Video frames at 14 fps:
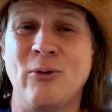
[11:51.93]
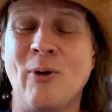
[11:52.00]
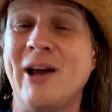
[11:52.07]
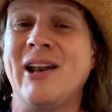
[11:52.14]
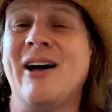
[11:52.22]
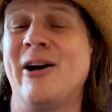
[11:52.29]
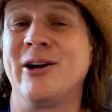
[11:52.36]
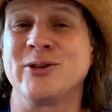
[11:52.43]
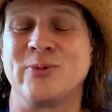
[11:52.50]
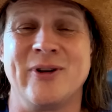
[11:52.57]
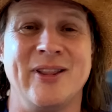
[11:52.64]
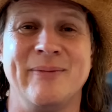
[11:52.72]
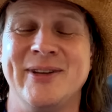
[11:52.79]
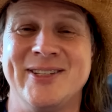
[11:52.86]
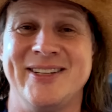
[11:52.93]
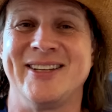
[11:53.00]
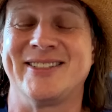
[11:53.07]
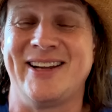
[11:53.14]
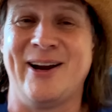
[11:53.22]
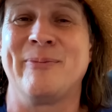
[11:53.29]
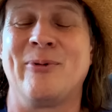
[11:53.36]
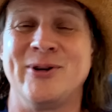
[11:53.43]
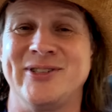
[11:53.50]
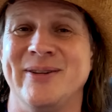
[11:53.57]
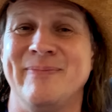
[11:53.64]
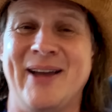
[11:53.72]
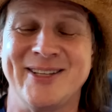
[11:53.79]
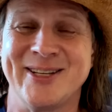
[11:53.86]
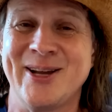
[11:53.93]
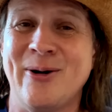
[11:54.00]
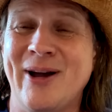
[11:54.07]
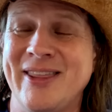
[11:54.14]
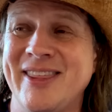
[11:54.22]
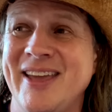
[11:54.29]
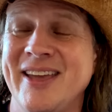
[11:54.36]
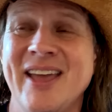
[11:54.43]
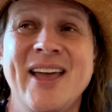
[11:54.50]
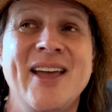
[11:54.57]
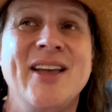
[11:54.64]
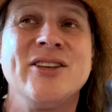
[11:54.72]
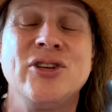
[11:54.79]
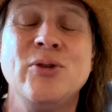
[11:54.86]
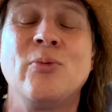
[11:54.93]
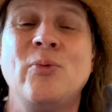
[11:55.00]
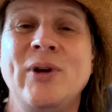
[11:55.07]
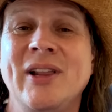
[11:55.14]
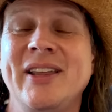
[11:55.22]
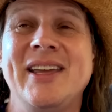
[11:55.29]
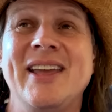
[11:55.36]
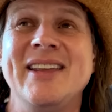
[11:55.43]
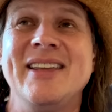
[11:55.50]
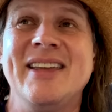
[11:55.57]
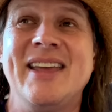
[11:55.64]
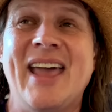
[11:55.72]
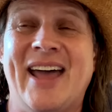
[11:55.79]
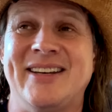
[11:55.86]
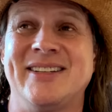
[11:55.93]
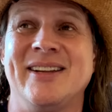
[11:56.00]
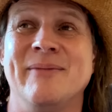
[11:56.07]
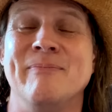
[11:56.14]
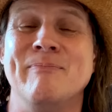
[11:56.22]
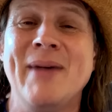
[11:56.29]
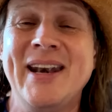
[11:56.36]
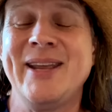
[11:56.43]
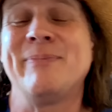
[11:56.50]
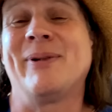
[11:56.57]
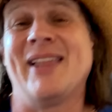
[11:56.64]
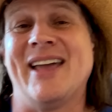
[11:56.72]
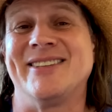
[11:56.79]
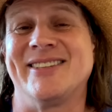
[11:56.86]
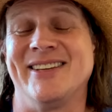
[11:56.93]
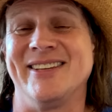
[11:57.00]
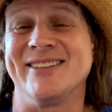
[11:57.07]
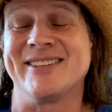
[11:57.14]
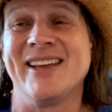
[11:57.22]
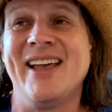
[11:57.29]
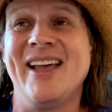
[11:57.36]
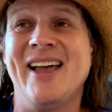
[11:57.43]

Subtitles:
Guadalajara is one of the busiest airports in Mexico, I think. So you really can get many places.